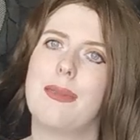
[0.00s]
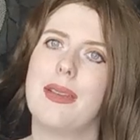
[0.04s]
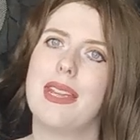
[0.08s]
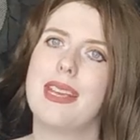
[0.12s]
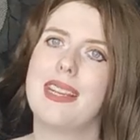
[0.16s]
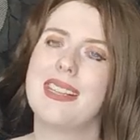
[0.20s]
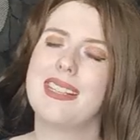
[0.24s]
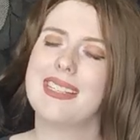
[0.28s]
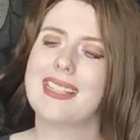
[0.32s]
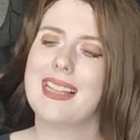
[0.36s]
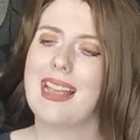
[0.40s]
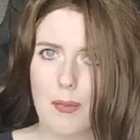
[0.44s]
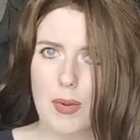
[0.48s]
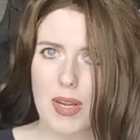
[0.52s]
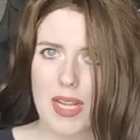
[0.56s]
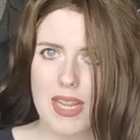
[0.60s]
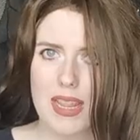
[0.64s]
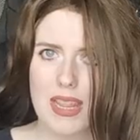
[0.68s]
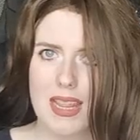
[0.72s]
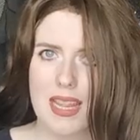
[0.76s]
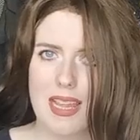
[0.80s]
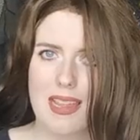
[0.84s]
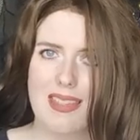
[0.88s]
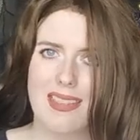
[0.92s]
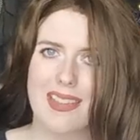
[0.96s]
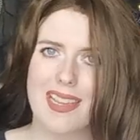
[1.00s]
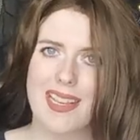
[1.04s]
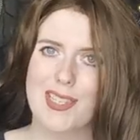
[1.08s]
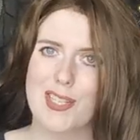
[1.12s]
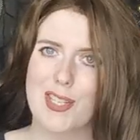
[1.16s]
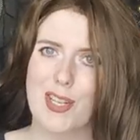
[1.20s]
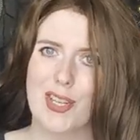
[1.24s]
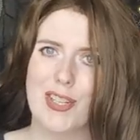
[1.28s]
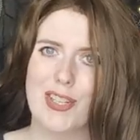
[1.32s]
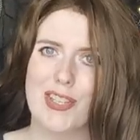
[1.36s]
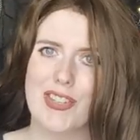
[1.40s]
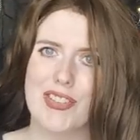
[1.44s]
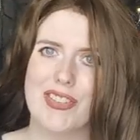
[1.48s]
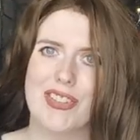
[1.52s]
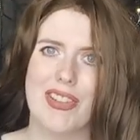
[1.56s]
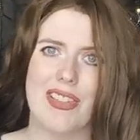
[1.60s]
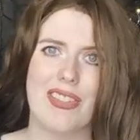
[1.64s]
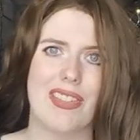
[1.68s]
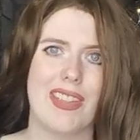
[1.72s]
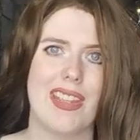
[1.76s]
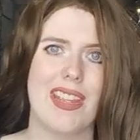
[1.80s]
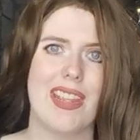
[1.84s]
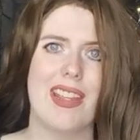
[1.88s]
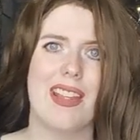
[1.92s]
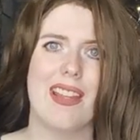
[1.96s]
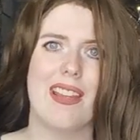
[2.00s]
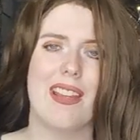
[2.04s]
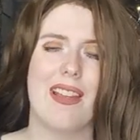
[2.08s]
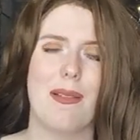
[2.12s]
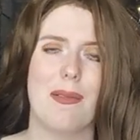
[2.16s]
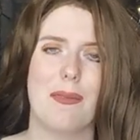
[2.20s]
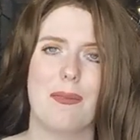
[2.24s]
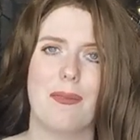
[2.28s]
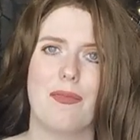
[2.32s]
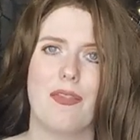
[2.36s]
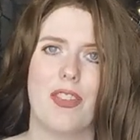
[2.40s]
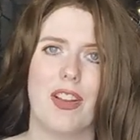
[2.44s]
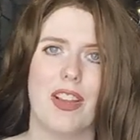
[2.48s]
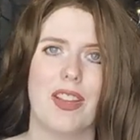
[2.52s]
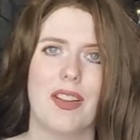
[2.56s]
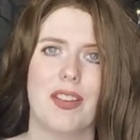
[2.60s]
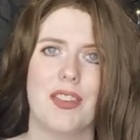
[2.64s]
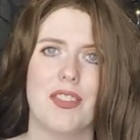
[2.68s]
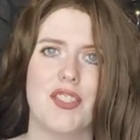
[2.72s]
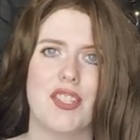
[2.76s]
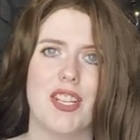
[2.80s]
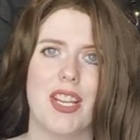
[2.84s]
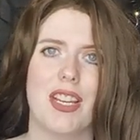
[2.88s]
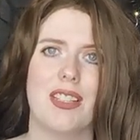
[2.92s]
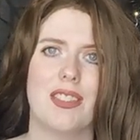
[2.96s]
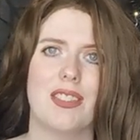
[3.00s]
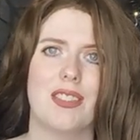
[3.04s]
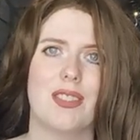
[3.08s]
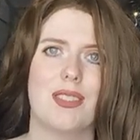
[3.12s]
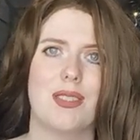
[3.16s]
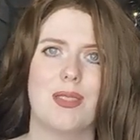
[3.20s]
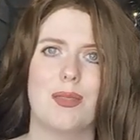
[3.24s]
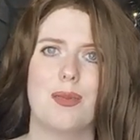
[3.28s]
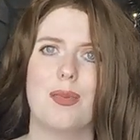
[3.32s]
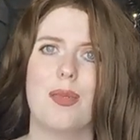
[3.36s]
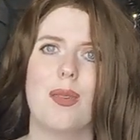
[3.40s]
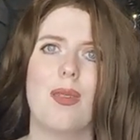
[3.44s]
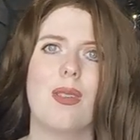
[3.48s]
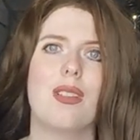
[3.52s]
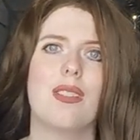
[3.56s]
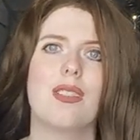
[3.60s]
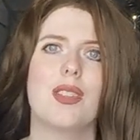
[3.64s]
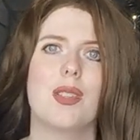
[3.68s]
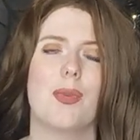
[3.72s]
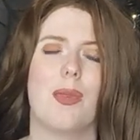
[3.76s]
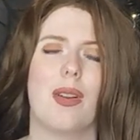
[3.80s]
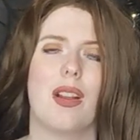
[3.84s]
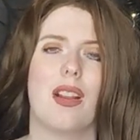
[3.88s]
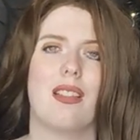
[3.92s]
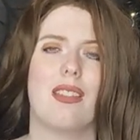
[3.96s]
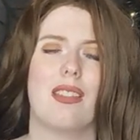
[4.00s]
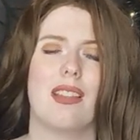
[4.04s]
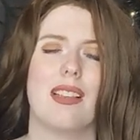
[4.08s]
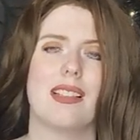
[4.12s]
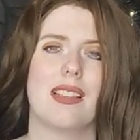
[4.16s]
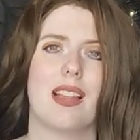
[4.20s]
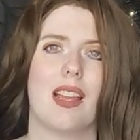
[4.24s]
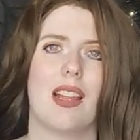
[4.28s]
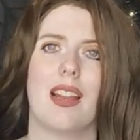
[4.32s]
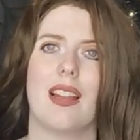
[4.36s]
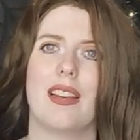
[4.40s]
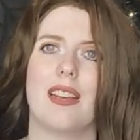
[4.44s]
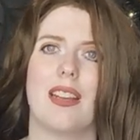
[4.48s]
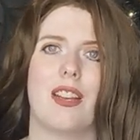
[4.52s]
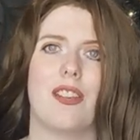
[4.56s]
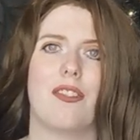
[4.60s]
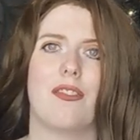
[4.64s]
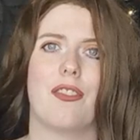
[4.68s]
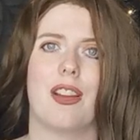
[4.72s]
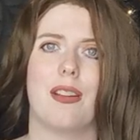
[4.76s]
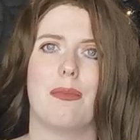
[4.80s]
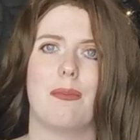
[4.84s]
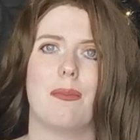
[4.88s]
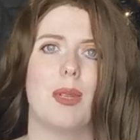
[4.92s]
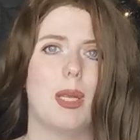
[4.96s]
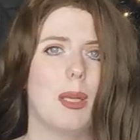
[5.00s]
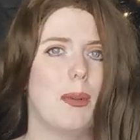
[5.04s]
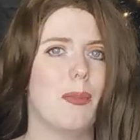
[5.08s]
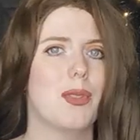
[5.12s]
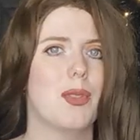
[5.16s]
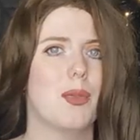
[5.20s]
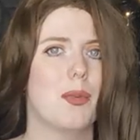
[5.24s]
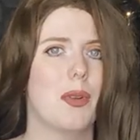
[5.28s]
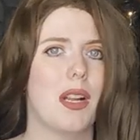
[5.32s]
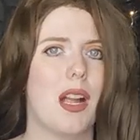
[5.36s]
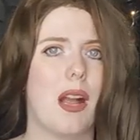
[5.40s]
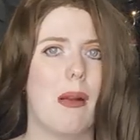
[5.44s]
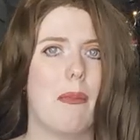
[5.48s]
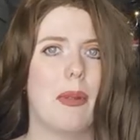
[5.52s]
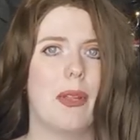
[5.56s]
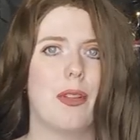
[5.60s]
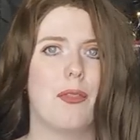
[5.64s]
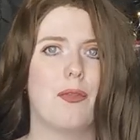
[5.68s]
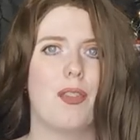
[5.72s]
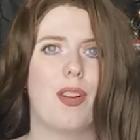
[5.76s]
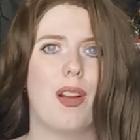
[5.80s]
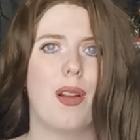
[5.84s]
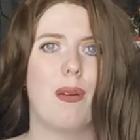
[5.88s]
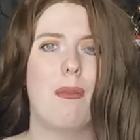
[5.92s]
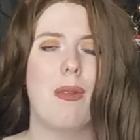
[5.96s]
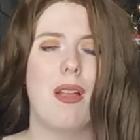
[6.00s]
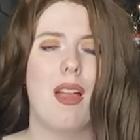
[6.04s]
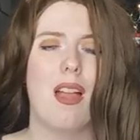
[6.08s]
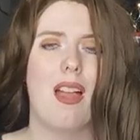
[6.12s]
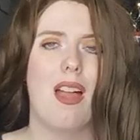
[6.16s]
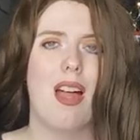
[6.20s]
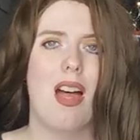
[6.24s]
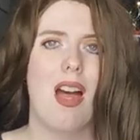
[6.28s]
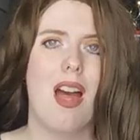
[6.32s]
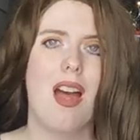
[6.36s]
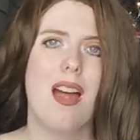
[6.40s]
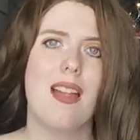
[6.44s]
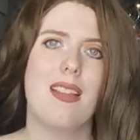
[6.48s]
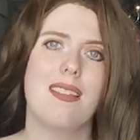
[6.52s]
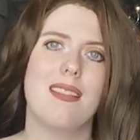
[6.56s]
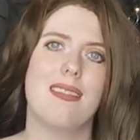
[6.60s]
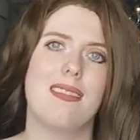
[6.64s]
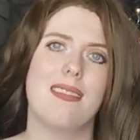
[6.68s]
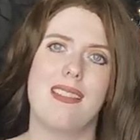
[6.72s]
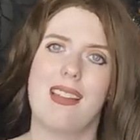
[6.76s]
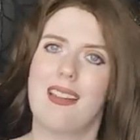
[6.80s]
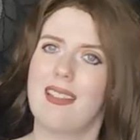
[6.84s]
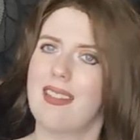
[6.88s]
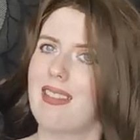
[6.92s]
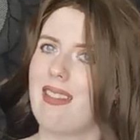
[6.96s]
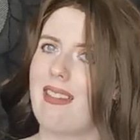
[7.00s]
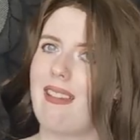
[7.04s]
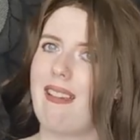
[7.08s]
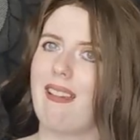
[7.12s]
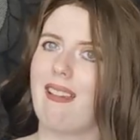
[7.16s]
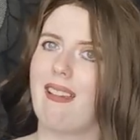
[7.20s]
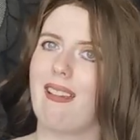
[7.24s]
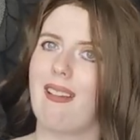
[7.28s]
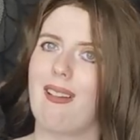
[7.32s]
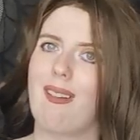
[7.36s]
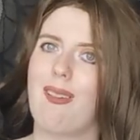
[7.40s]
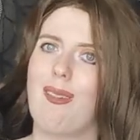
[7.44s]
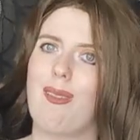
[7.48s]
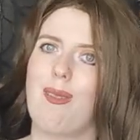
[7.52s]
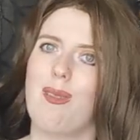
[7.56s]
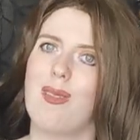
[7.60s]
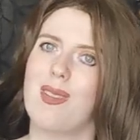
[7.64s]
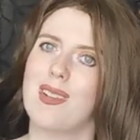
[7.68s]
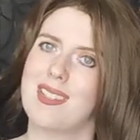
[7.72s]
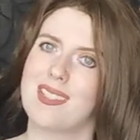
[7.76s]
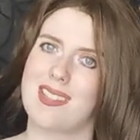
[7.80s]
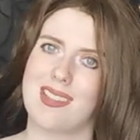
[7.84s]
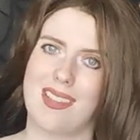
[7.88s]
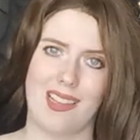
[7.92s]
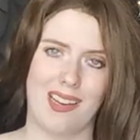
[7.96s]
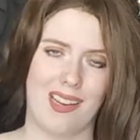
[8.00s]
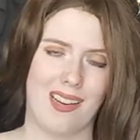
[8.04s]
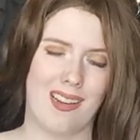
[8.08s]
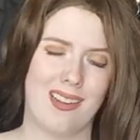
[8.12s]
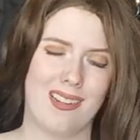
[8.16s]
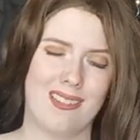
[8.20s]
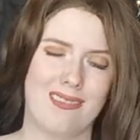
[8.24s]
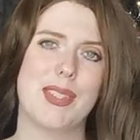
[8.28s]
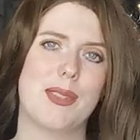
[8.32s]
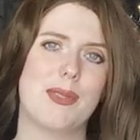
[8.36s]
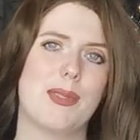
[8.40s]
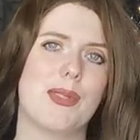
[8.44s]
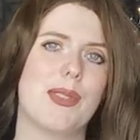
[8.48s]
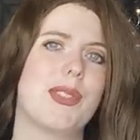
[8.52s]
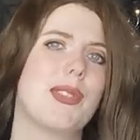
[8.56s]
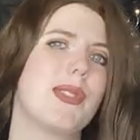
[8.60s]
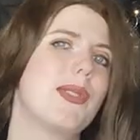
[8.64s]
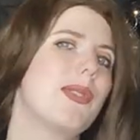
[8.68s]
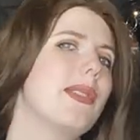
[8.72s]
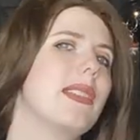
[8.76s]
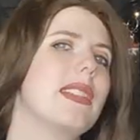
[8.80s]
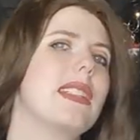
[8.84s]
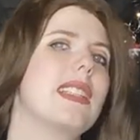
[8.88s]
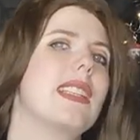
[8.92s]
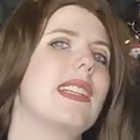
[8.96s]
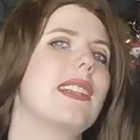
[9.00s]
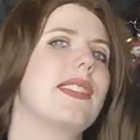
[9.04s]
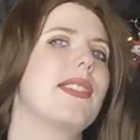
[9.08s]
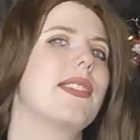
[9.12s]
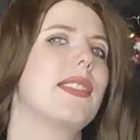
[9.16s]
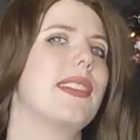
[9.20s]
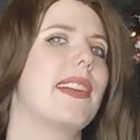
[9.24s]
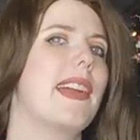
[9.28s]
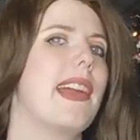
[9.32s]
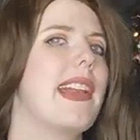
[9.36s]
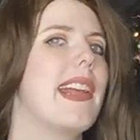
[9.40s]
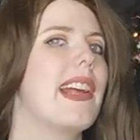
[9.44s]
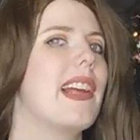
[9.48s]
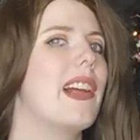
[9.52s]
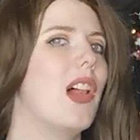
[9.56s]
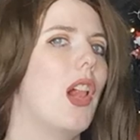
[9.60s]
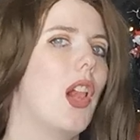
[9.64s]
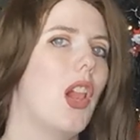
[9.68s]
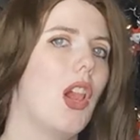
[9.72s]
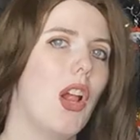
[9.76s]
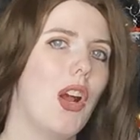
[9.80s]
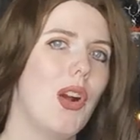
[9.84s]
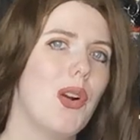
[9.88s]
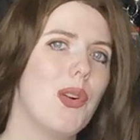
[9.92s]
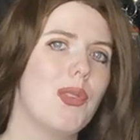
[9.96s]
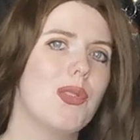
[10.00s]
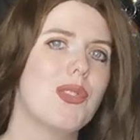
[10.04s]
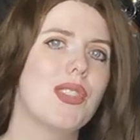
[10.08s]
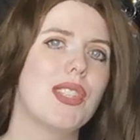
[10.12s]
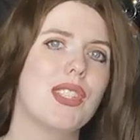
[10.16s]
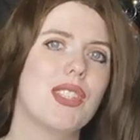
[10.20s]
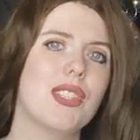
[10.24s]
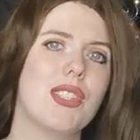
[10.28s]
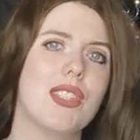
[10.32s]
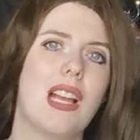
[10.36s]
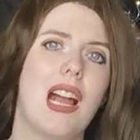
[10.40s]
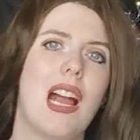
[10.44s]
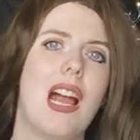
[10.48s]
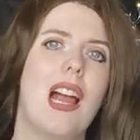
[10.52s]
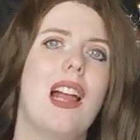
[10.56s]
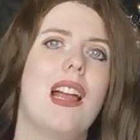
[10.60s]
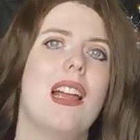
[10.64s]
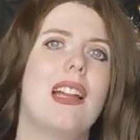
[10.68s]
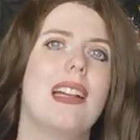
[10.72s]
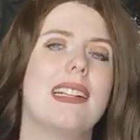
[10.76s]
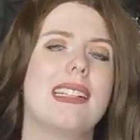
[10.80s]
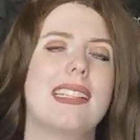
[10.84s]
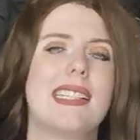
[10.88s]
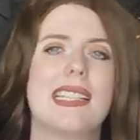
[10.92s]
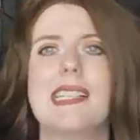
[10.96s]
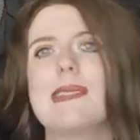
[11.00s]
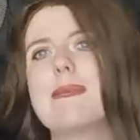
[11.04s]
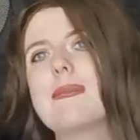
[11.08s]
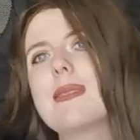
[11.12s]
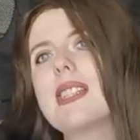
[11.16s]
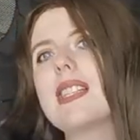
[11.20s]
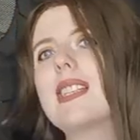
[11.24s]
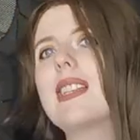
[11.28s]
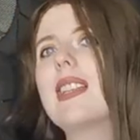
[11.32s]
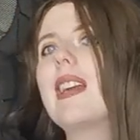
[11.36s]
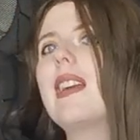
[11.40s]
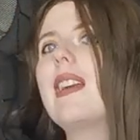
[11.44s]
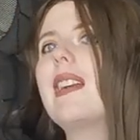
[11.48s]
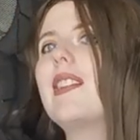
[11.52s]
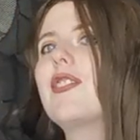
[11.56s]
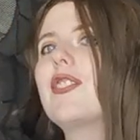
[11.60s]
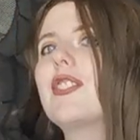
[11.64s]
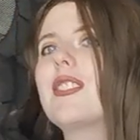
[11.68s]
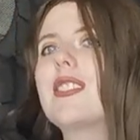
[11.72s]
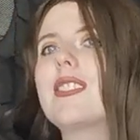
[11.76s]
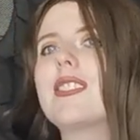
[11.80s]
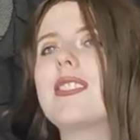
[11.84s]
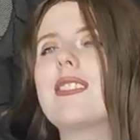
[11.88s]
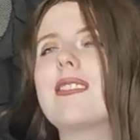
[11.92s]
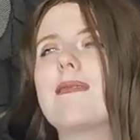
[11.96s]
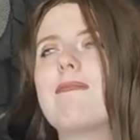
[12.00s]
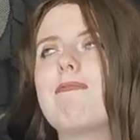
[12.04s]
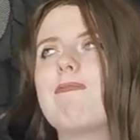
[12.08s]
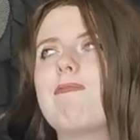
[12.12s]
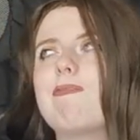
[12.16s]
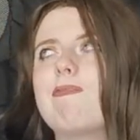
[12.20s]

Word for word: Base. When they turned the fighter jet towards where these unidentified blips were coming from, nothing was there. So as soon as they start getting close, it seems that they just